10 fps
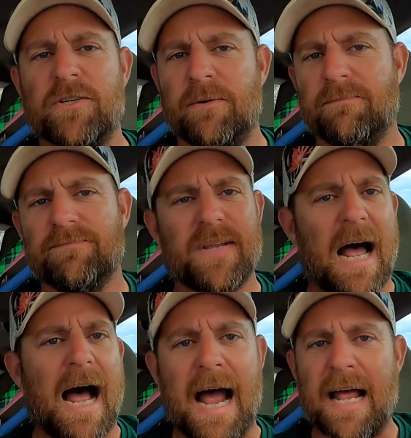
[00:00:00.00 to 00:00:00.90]
them
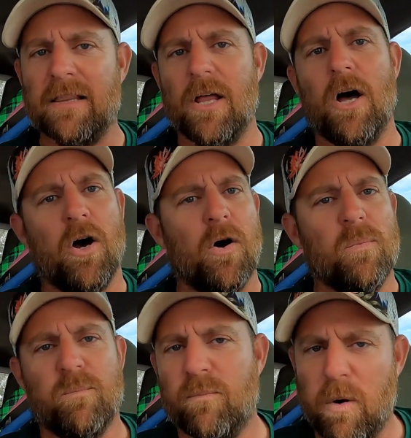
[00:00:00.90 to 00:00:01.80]
high,
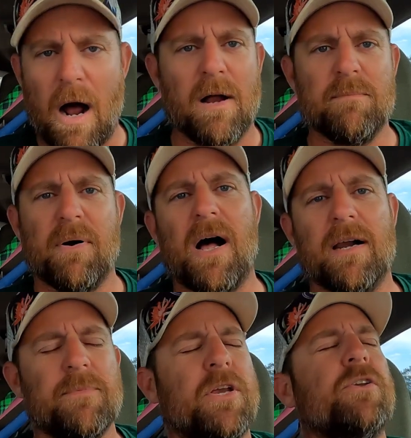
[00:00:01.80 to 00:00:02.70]
low, on
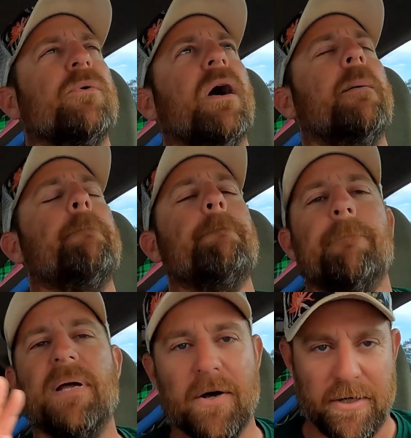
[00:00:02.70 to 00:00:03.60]
bottom. You can do a
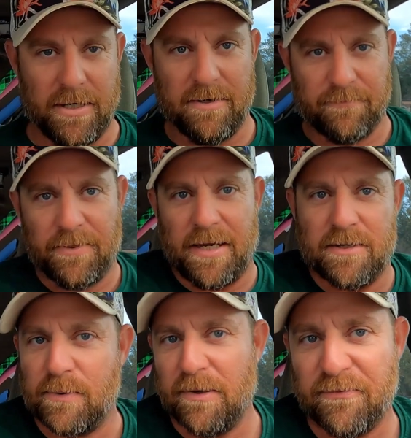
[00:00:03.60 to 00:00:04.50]
million different
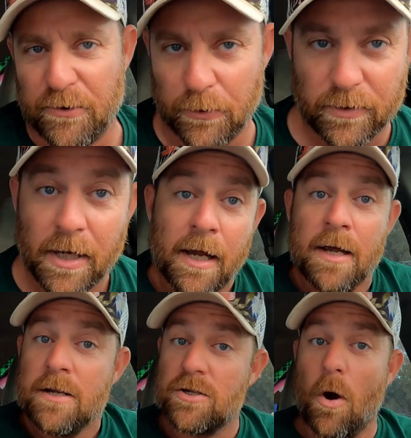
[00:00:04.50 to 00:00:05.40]
things with a fluke.
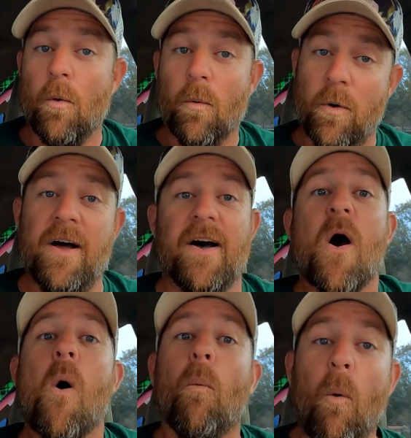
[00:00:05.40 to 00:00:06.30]
So
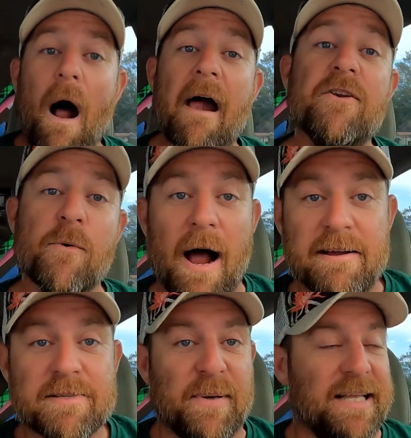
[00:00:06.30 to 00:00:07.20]
why do
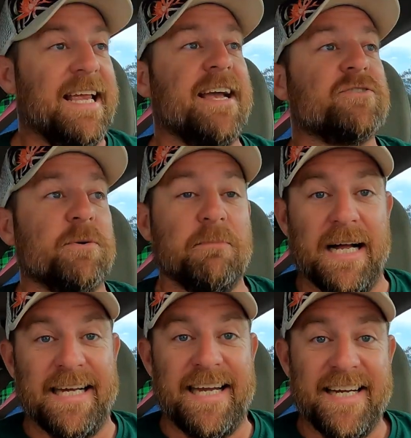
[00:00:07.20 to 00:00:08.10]
I spend the extra
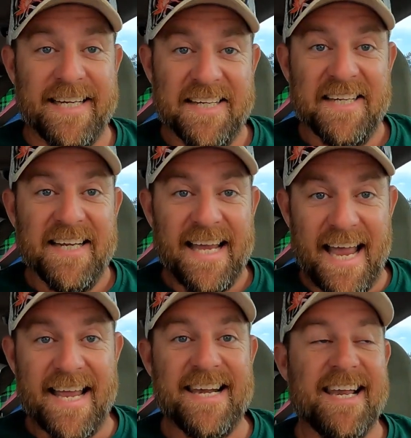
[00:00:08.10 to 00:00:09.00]
money
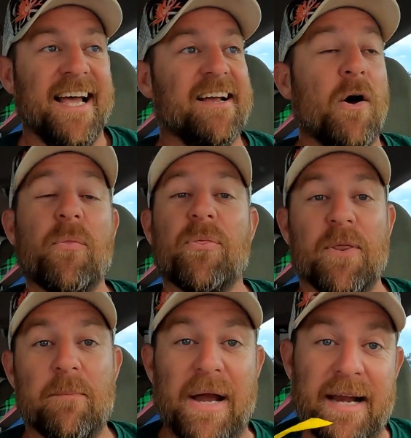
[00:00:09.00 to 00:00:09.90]
and go through
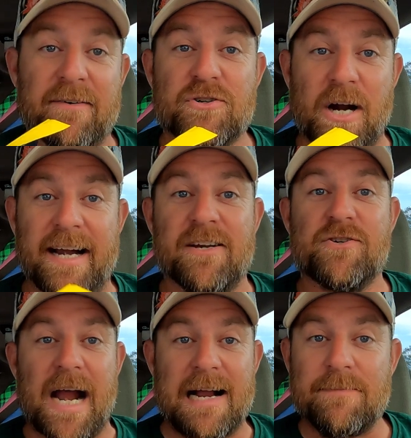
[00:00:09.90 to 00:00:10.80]
the pain of trying to
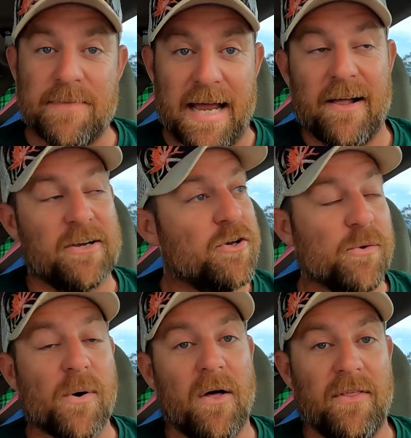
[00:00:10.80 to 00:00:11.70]
track them down and
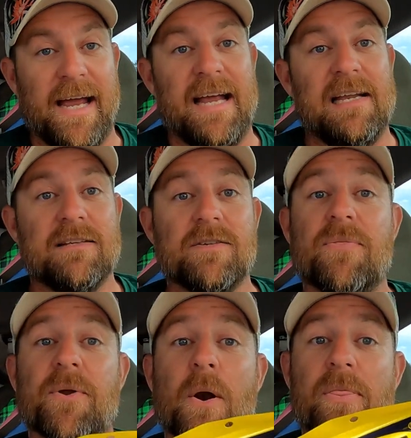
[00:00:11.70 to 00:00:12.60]
do all that to
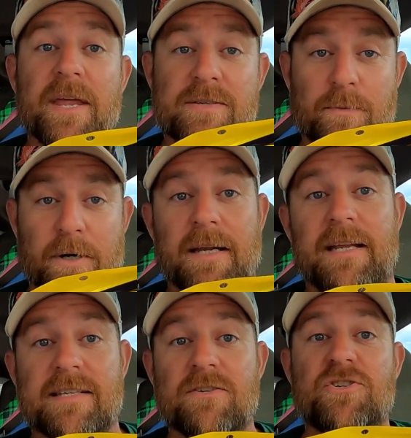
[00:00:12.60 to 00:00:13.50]
throw this one?
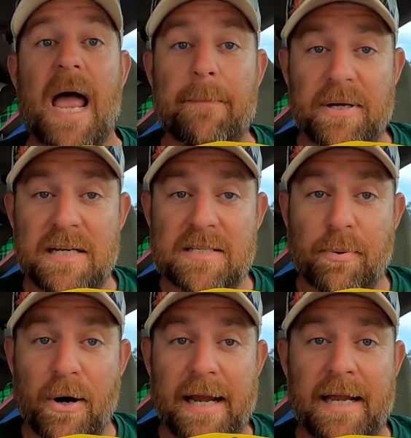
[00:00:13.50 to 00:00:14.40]
It's a Japanese
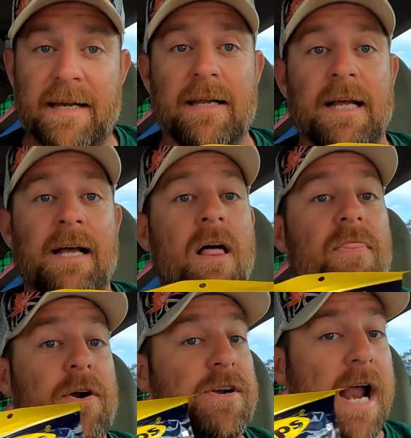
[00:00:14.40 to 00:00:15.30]
brand.
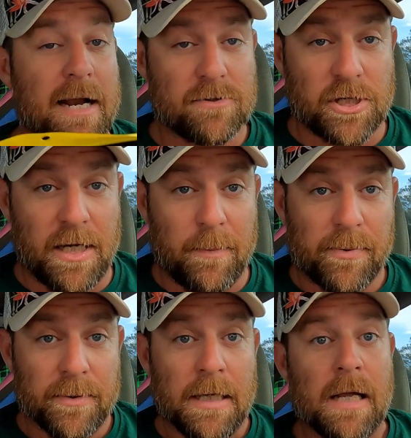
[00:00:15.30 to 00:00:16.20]
They're not cheap.
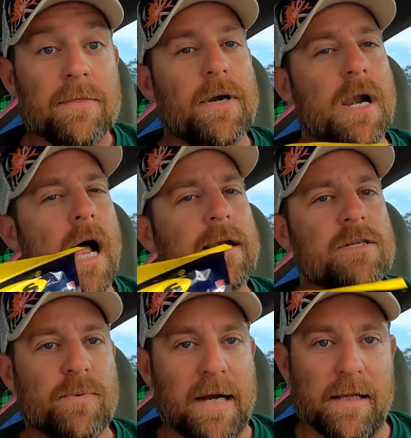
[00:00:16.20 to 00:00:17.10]
They're not
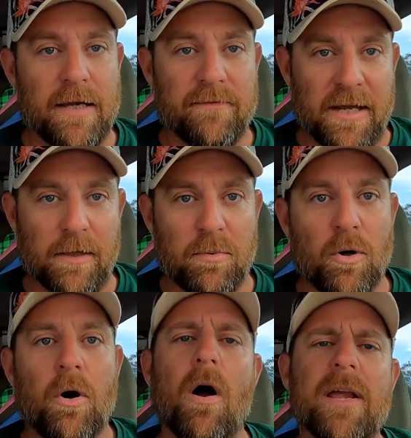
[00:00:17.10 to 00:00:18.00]
as readily
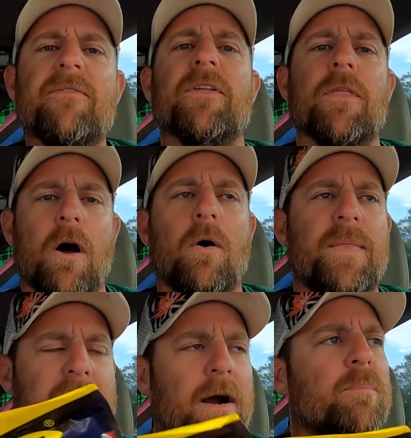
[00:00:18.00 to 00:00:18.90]
available, even though
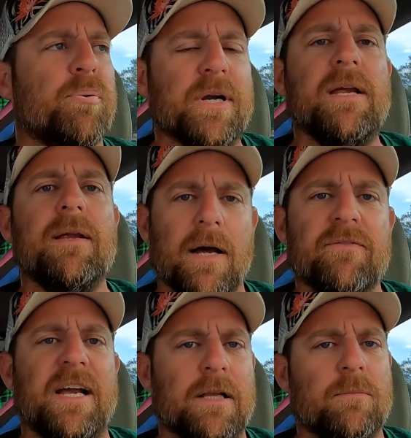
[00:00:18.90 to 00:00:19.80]
they are pretty
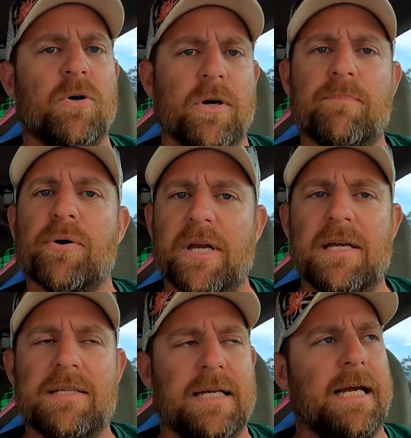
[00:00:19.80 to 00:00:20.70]
available and pretty
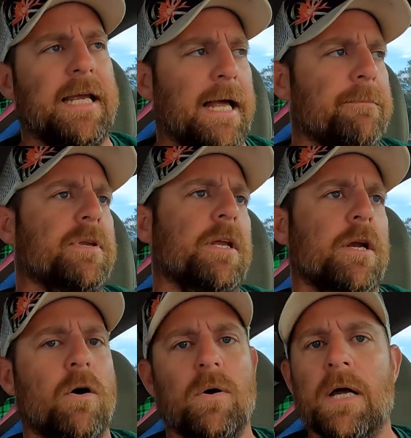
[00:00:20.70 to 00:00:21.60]
easy to get. You
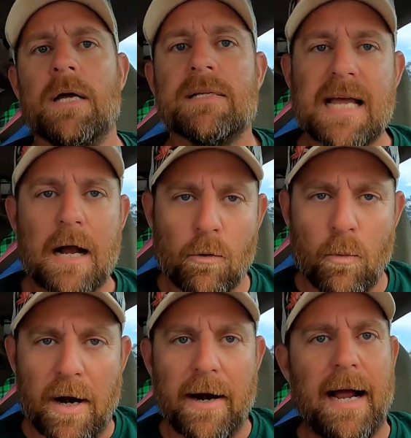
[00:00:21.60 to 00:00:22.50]
know, Tackle
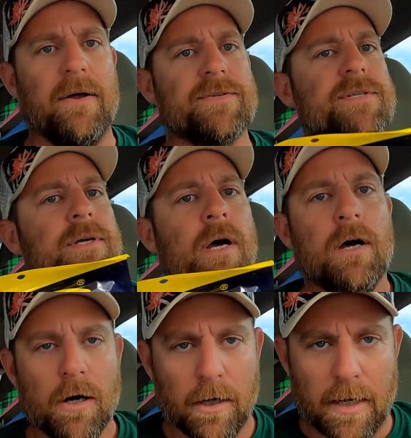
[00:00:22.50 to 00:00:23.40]
Warehouse,
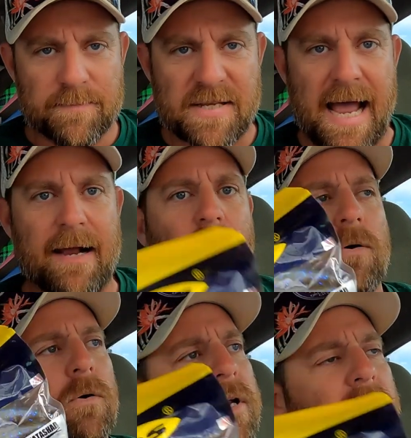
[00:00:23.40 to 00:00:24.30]
Hookup Tackle,